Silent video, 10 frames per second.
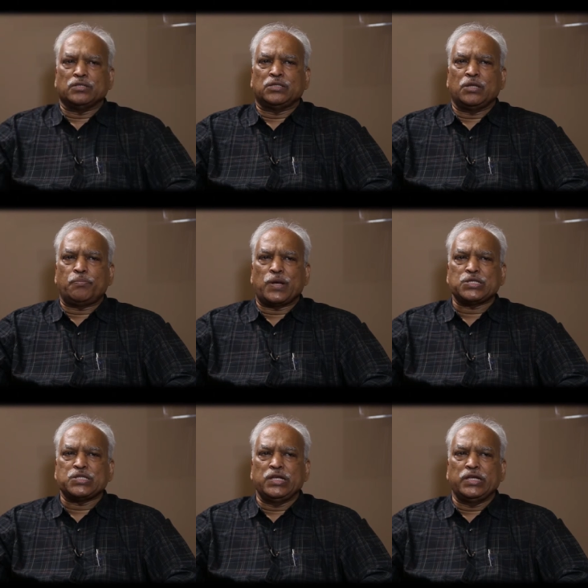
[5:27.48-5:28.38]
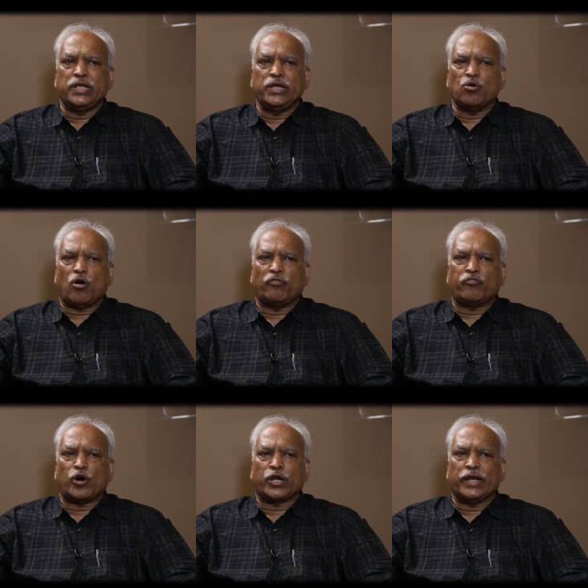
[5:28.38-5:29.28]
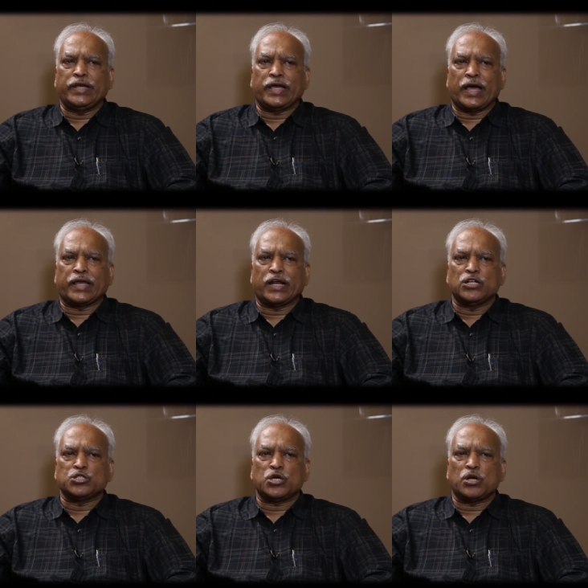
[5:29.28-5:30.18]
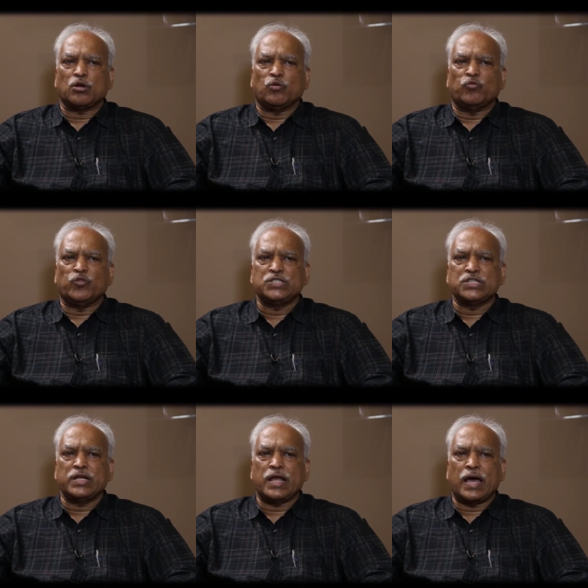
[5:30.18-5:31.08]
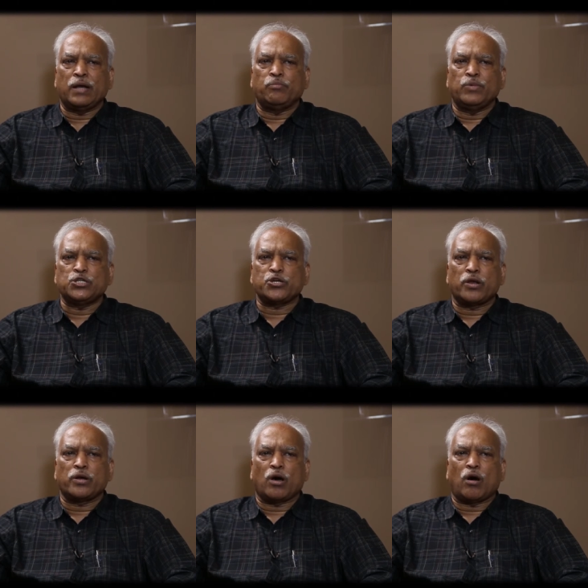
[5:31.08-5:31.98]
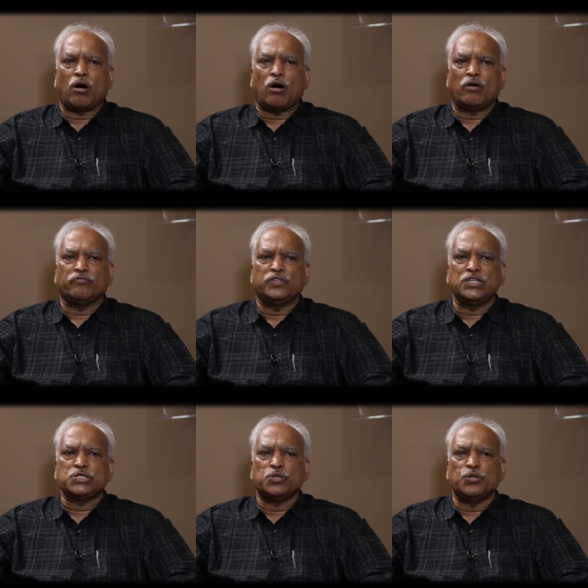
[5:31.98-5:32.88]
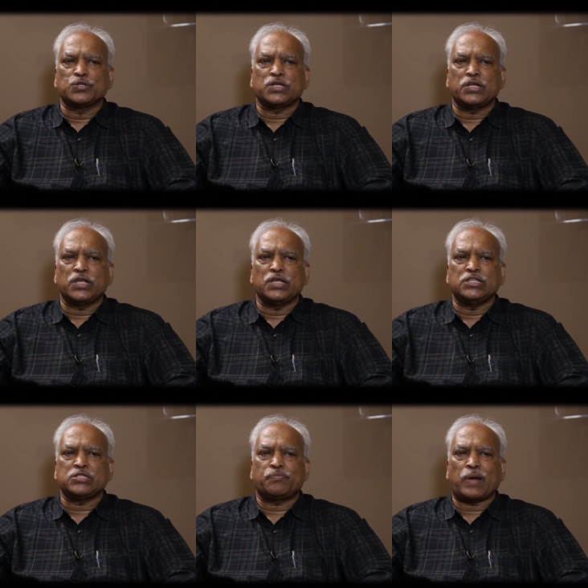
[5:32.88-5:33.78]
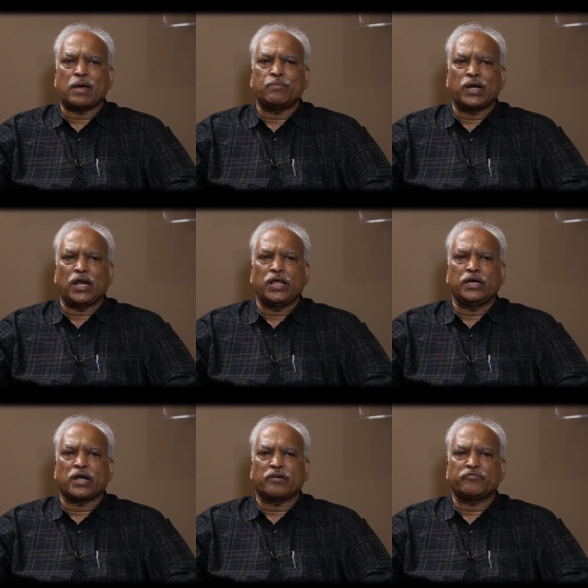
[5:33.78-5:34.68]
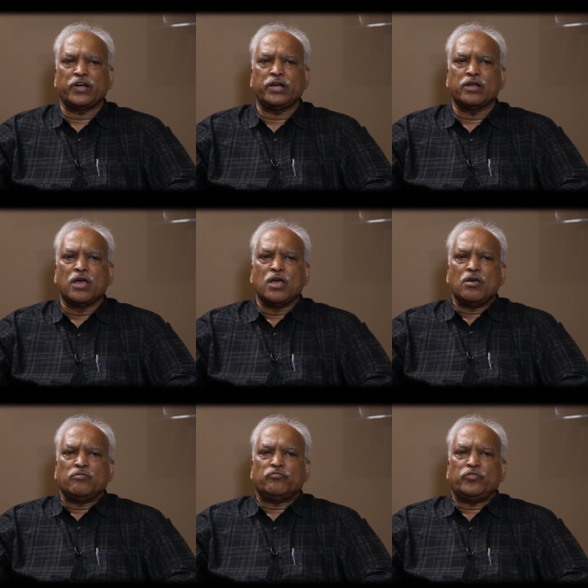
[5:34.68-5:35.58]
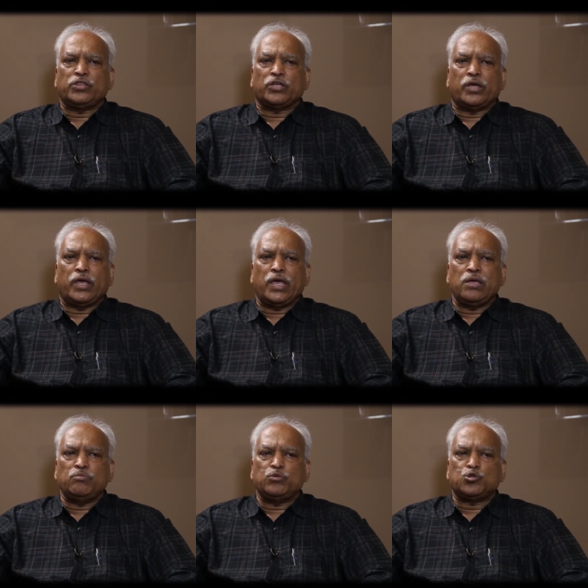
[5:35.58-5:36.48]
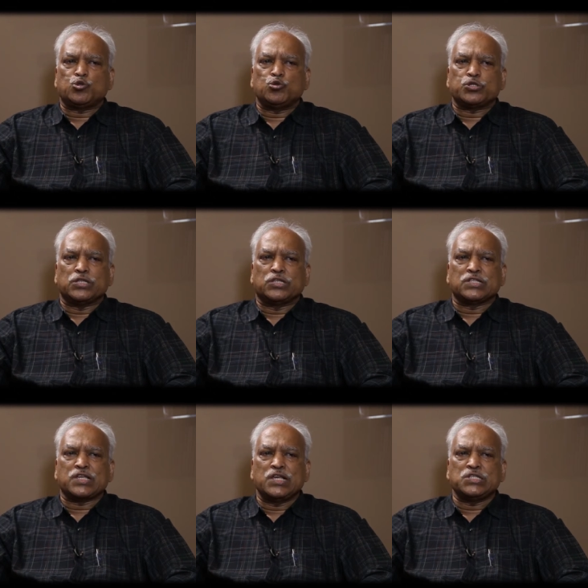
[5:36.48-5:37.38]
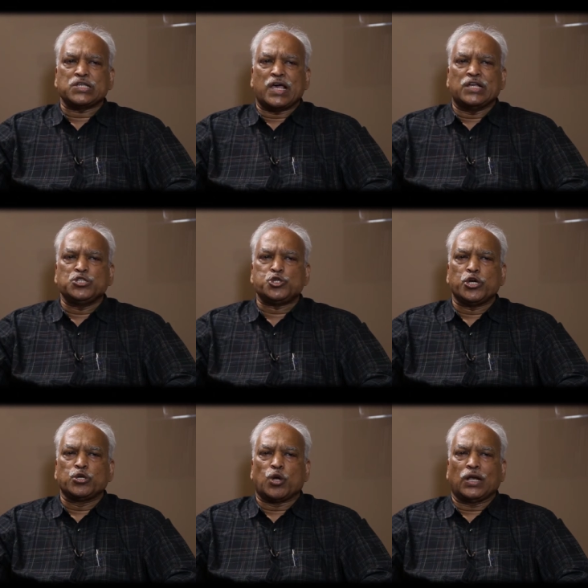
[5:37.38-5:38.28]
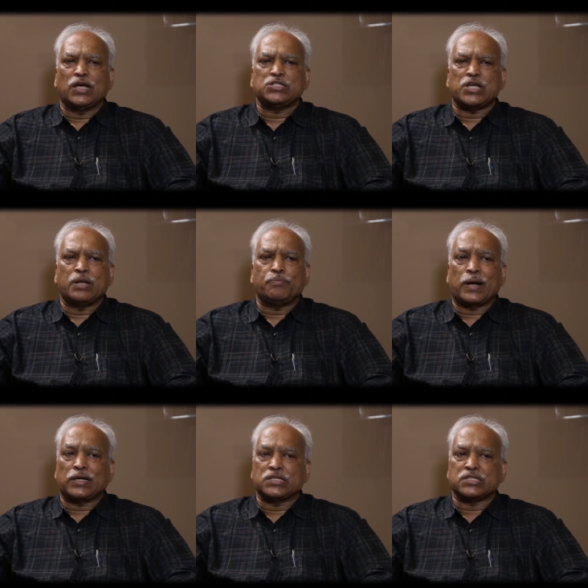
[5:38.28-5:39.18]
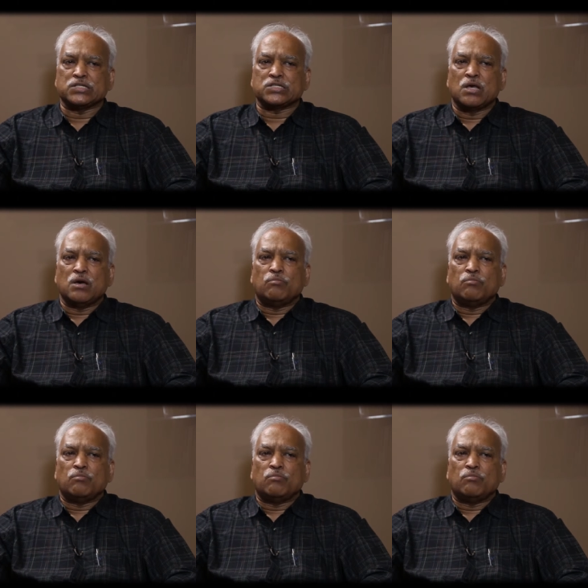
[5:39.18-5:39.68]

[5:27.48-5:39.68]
the pressing need of organic agriculture. Vision and mission of this university is primarily crafted with aim to synthesize ancient knowledge and practices,